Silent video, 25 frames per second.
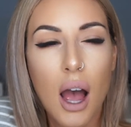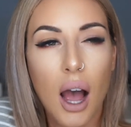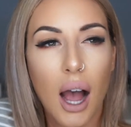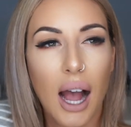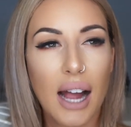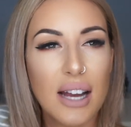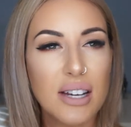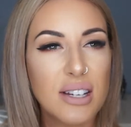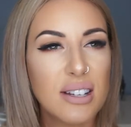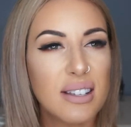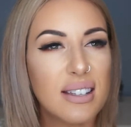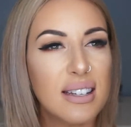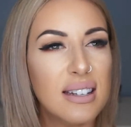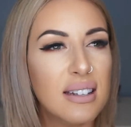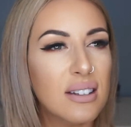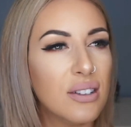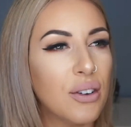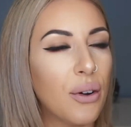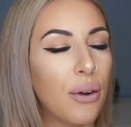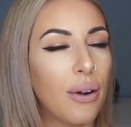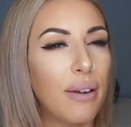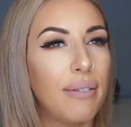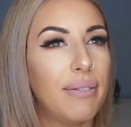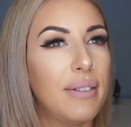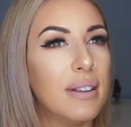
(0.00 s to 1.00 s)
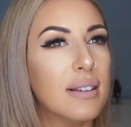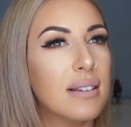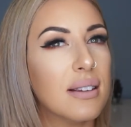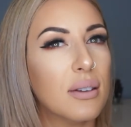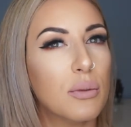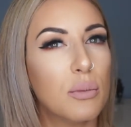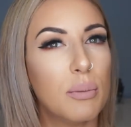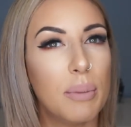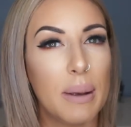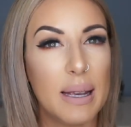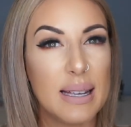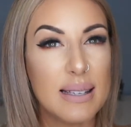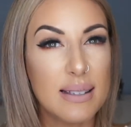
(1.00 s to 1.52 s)
I just didn't know if this
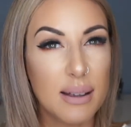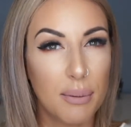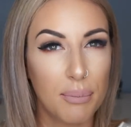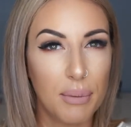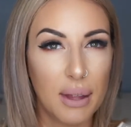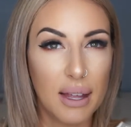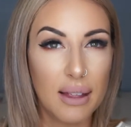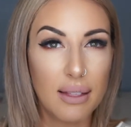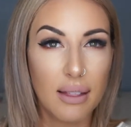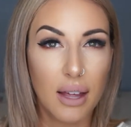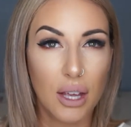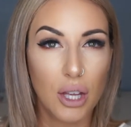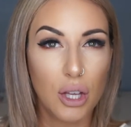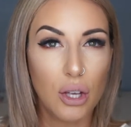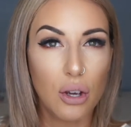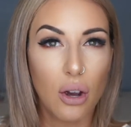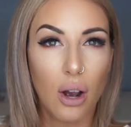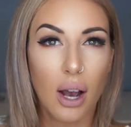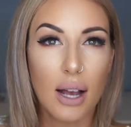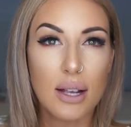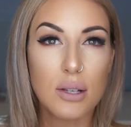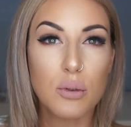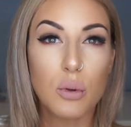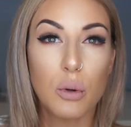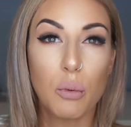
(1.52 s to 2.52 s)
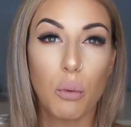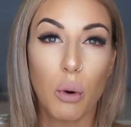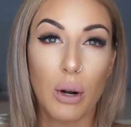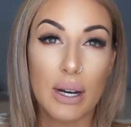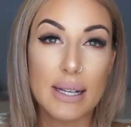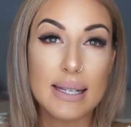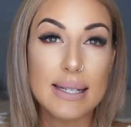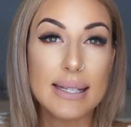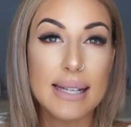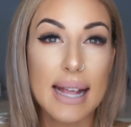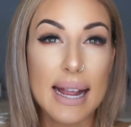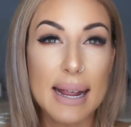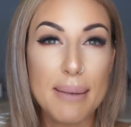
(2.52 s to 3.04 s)
would be something that you guys would want to
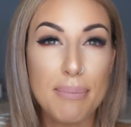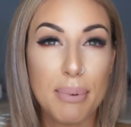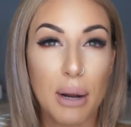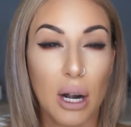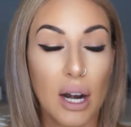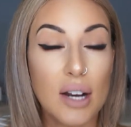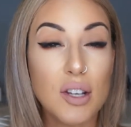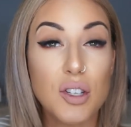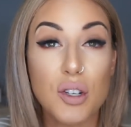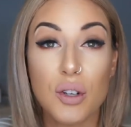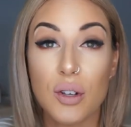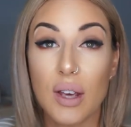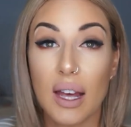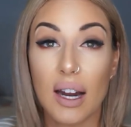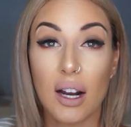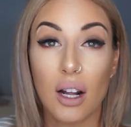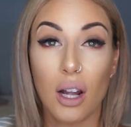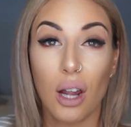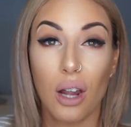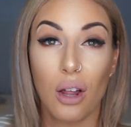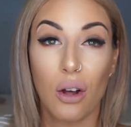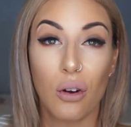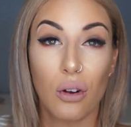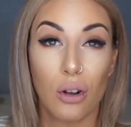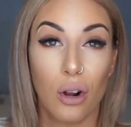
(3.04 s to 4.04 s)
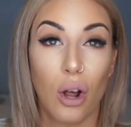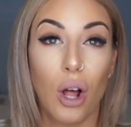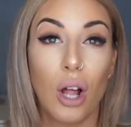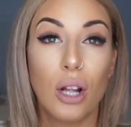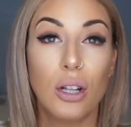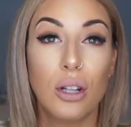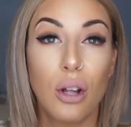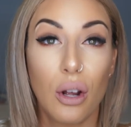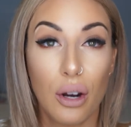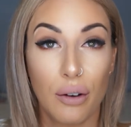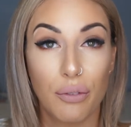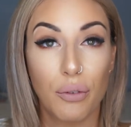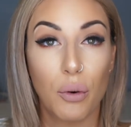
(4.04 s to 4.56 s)
see, but I do get a
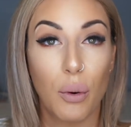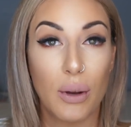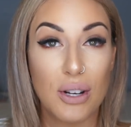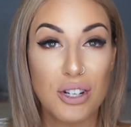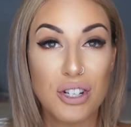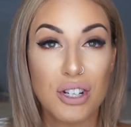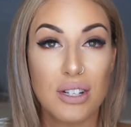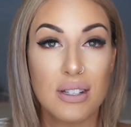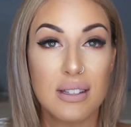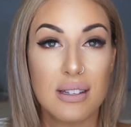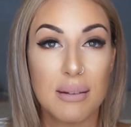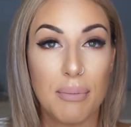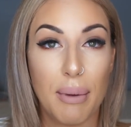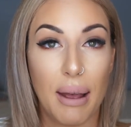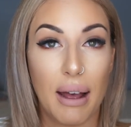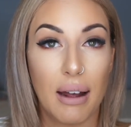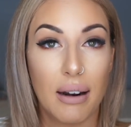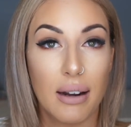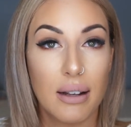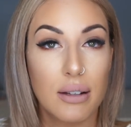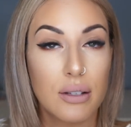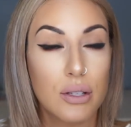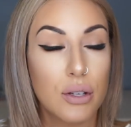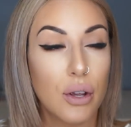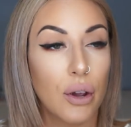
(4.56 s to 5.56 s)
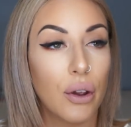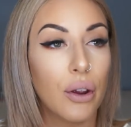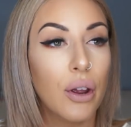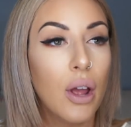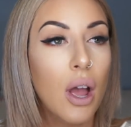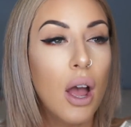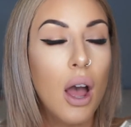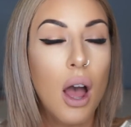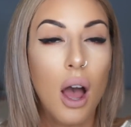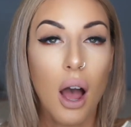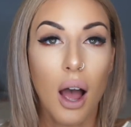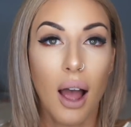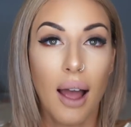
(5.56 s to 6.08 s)
lot of questions about it, so
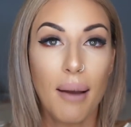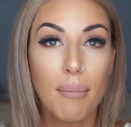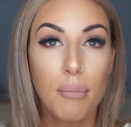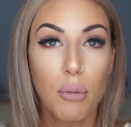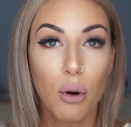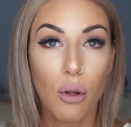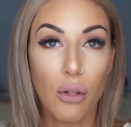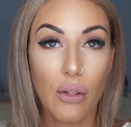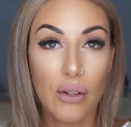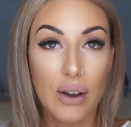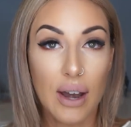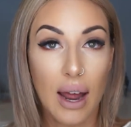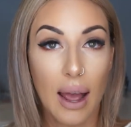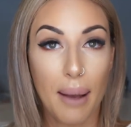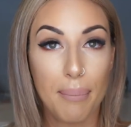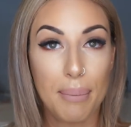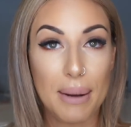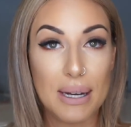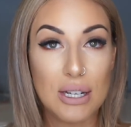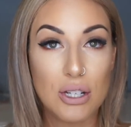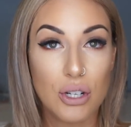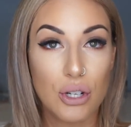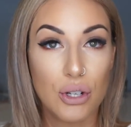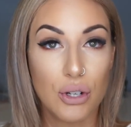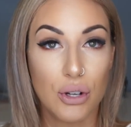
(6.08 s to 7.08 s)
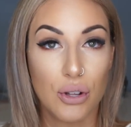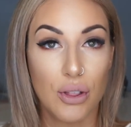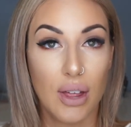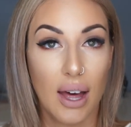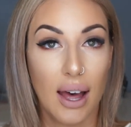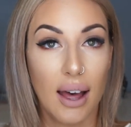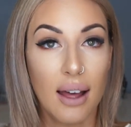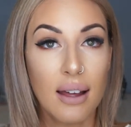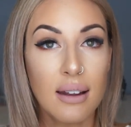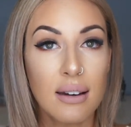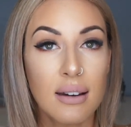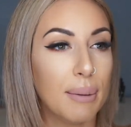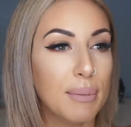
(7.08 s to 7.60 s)
I'm more than happy to do
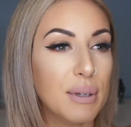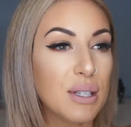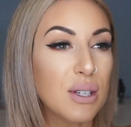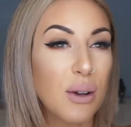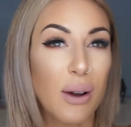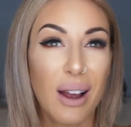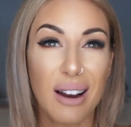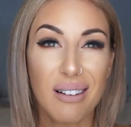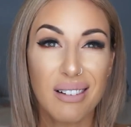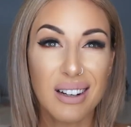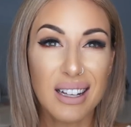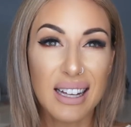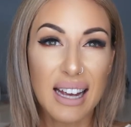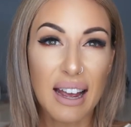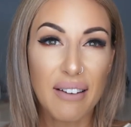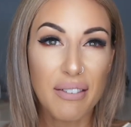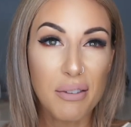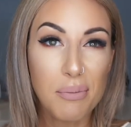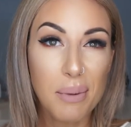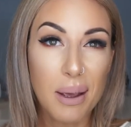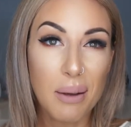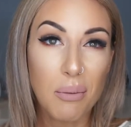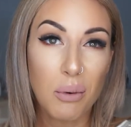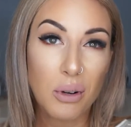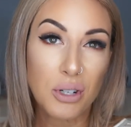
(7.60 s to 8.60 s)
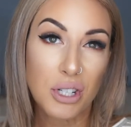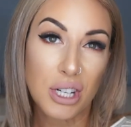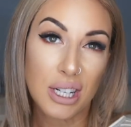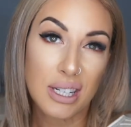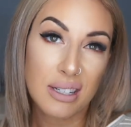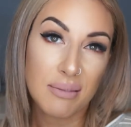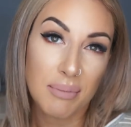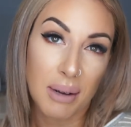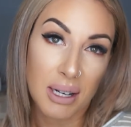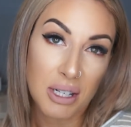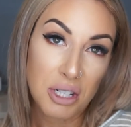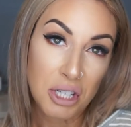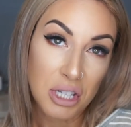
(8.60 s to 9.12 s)
that. So I really haven't been
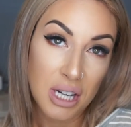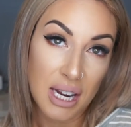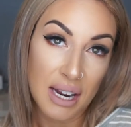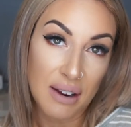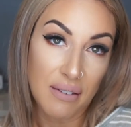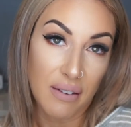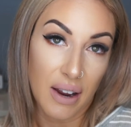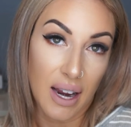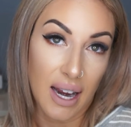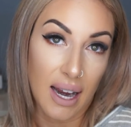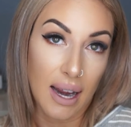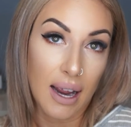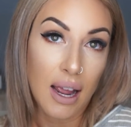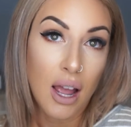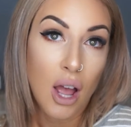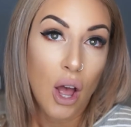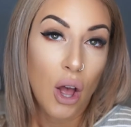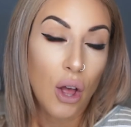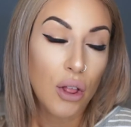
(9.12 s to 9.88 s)
watching much TV.